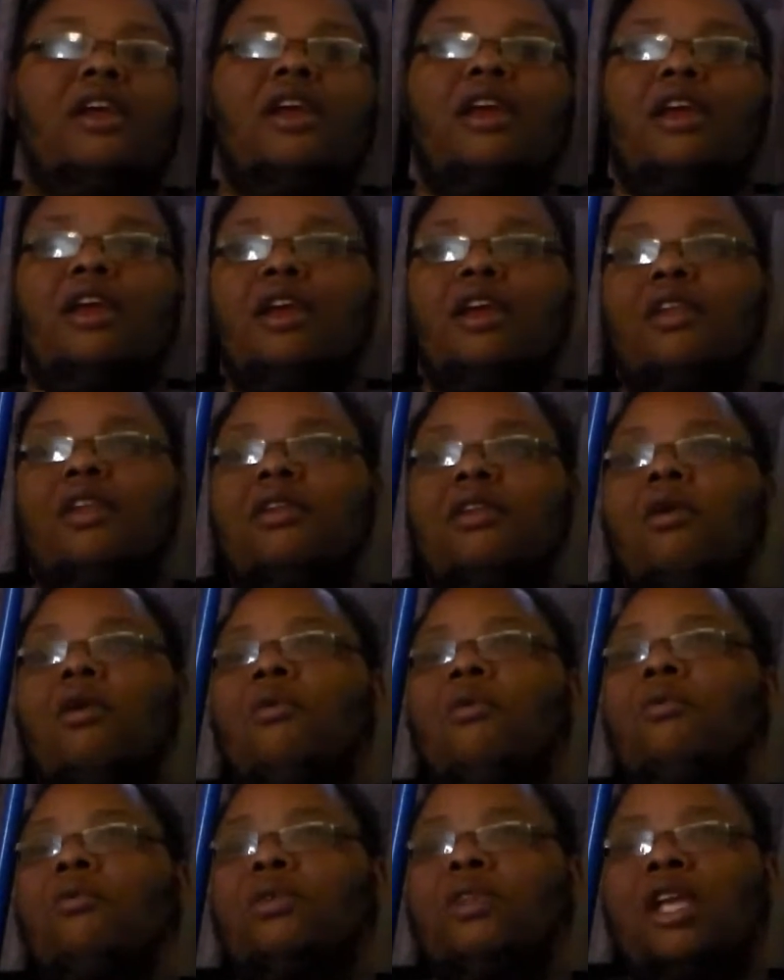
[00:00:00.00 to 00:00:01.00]
And
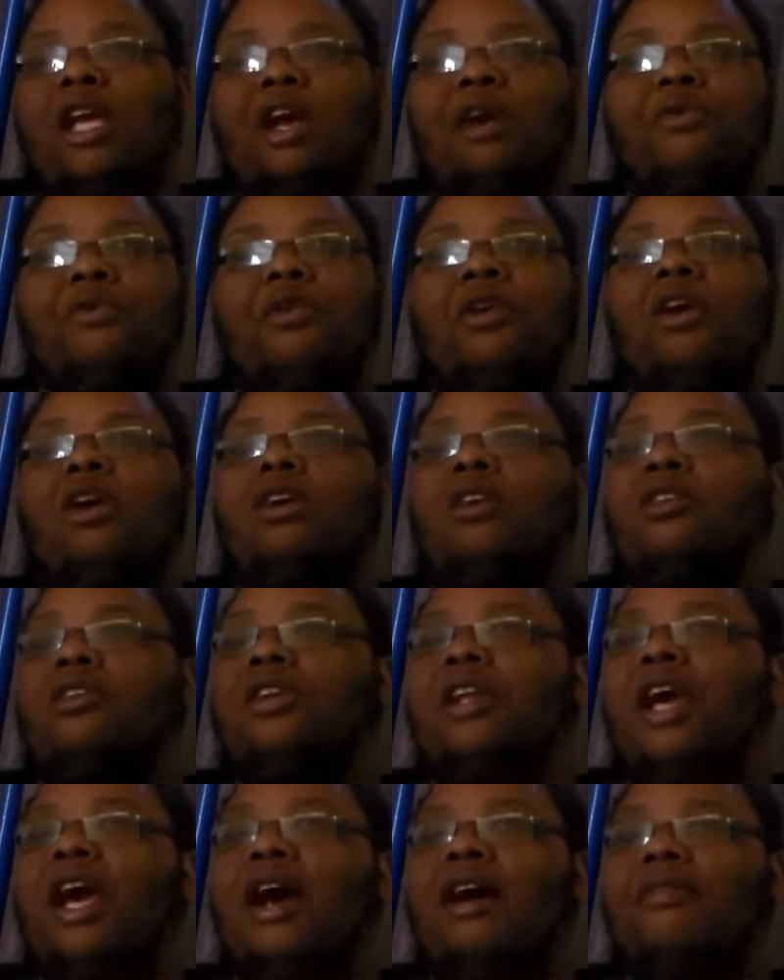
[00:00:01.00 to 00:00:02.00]
yeah, we are
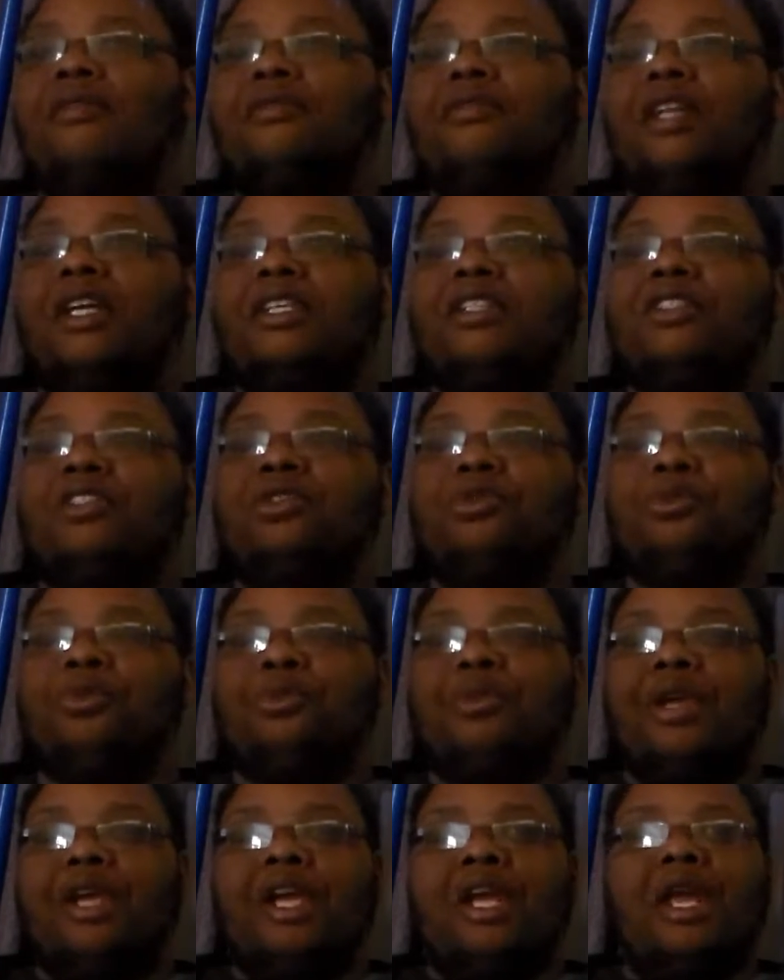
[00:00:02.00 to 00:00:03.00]
going to have like
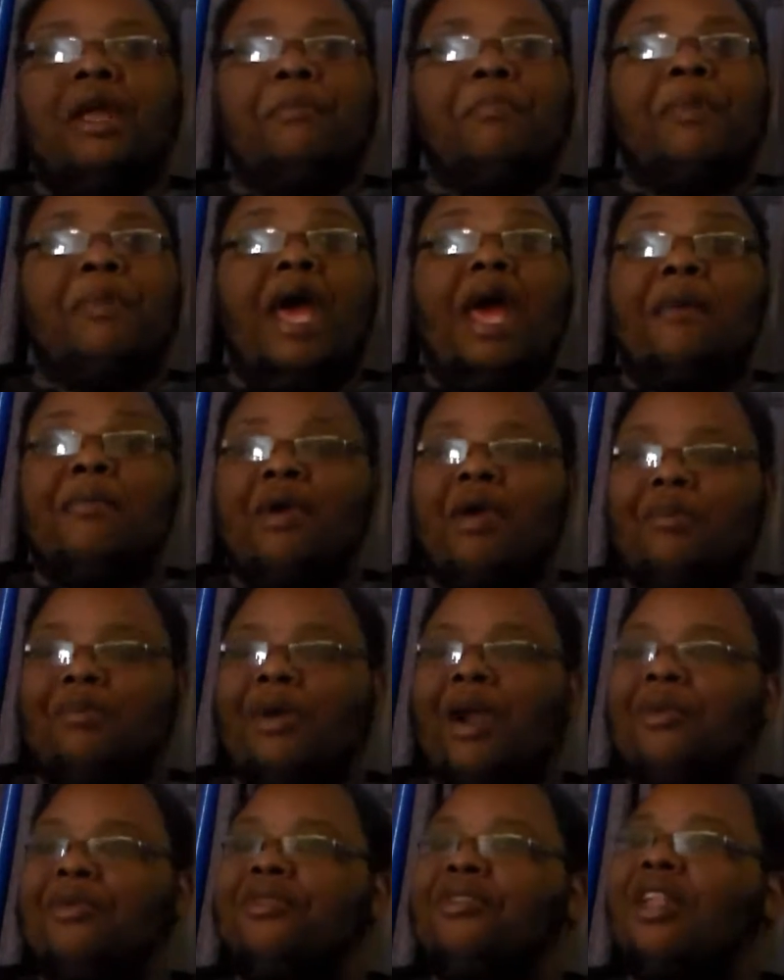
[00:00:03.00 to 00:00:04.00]
Superman and Batman
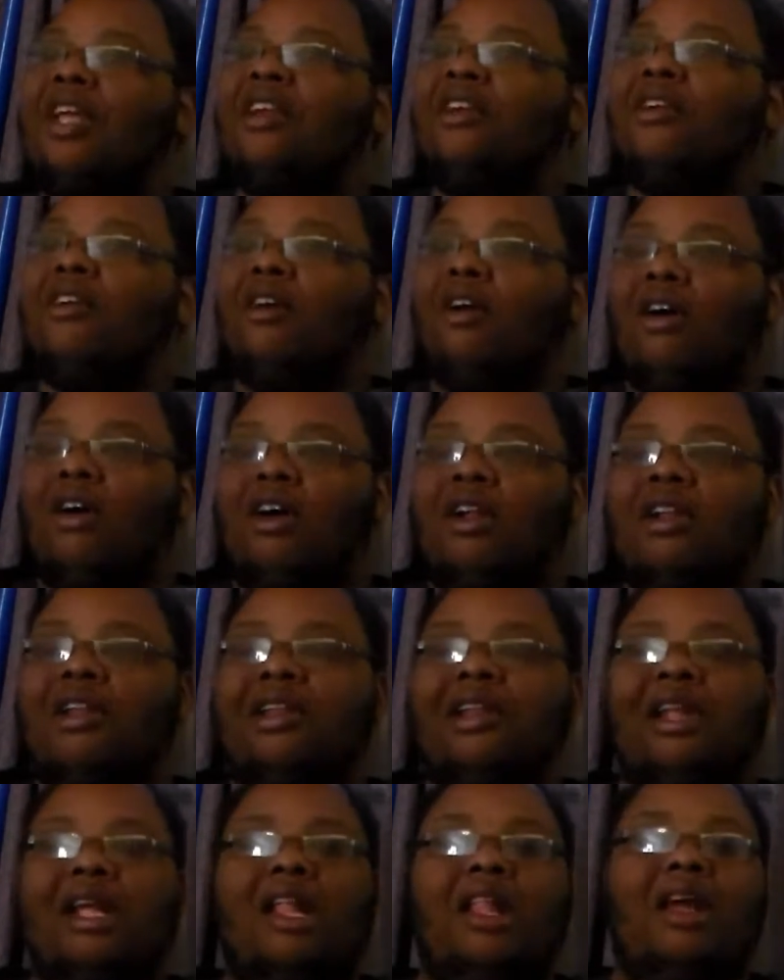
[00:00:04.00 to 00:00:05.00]
probably later on,
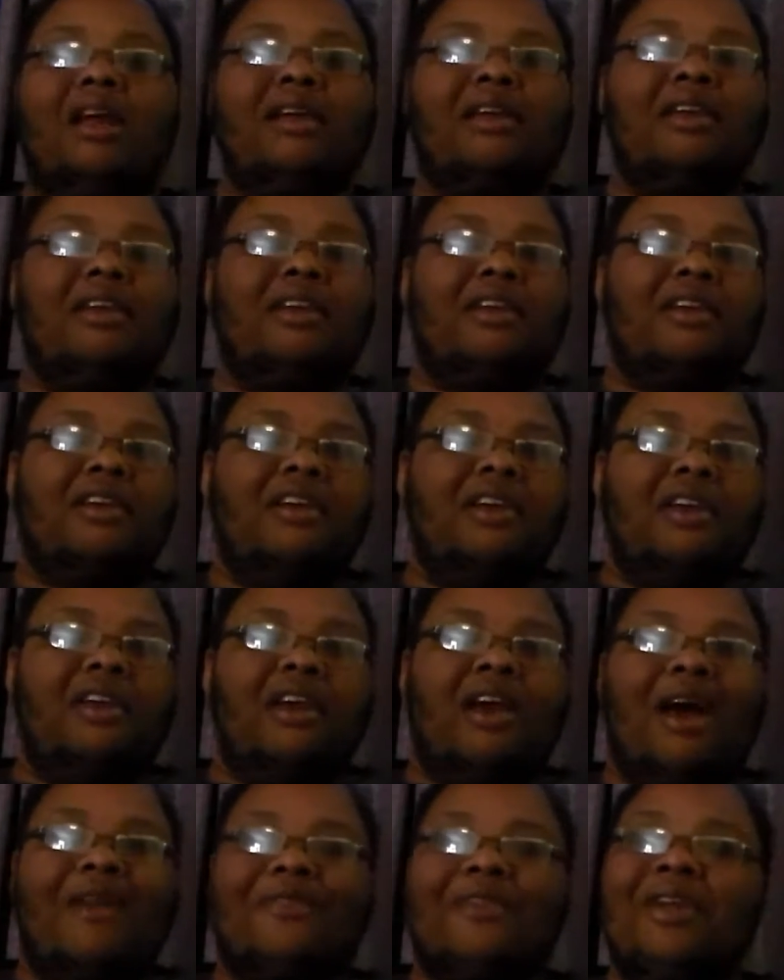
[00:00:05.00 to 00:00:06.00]
and I
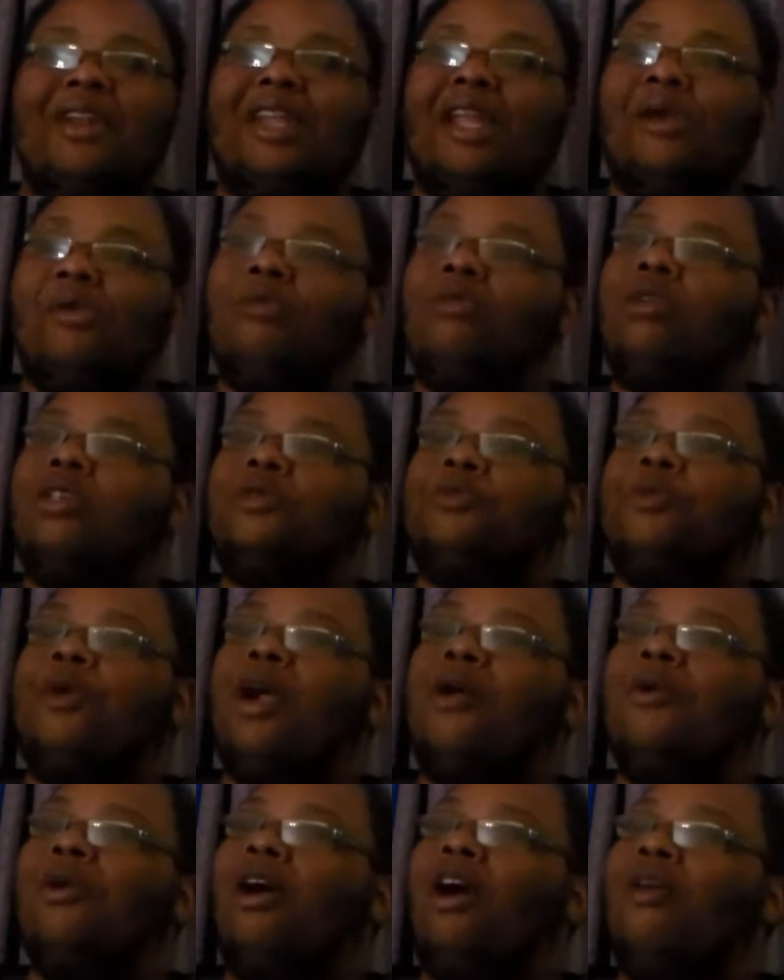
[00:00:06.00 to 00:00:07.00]
think they was
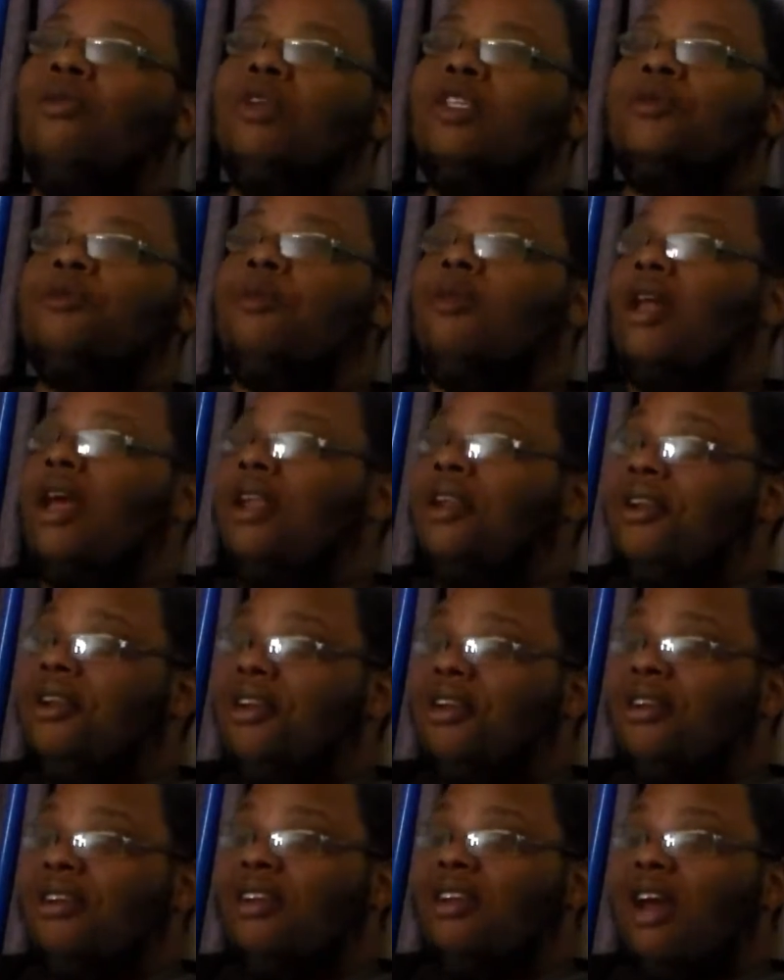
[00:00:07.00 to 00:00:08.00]
probably always planning
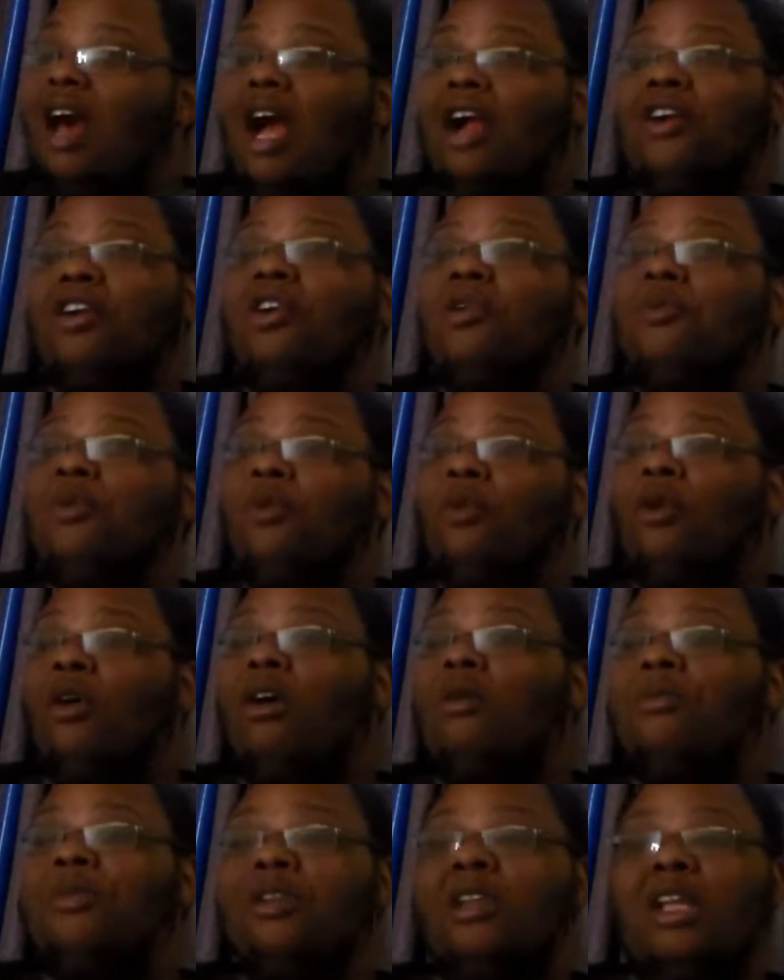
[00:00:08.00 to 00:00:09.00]
it. I could be
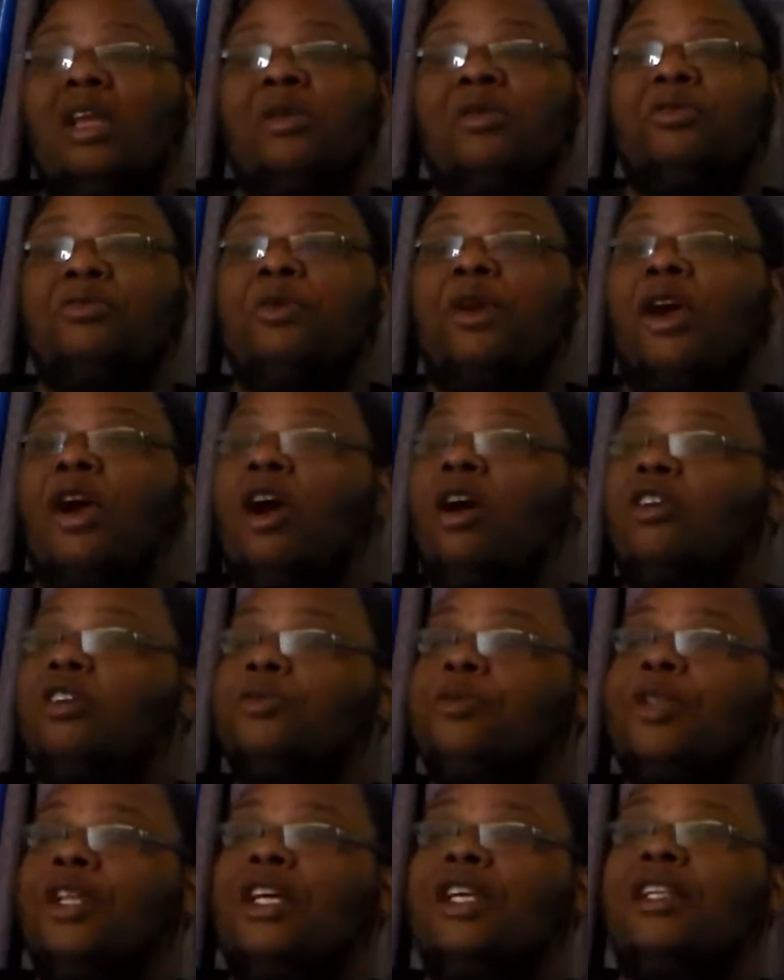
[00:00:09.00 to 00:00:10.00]
wrong, but they was probably
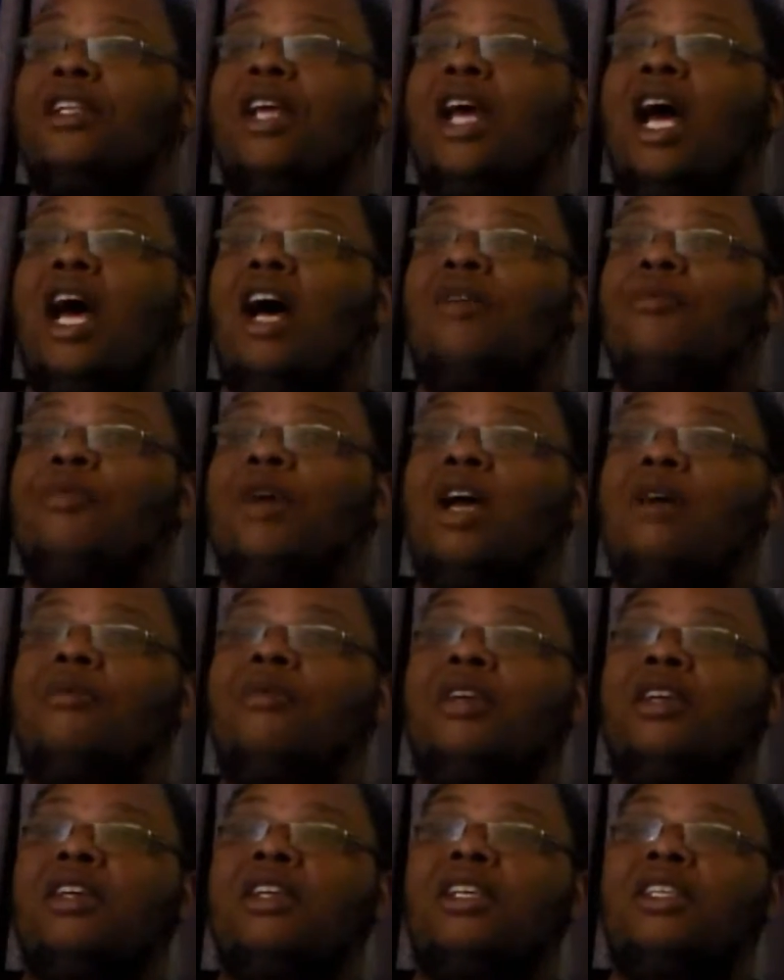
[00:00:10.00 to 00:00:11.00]
always planning to have
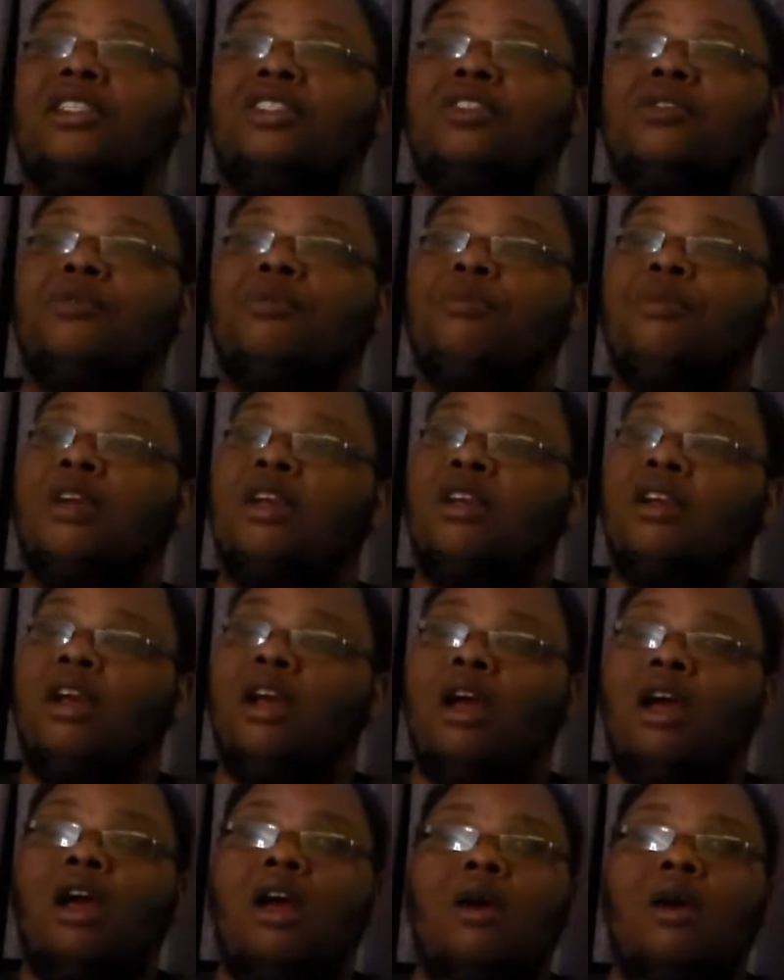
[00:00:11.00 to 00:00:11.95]
Batman and Superman.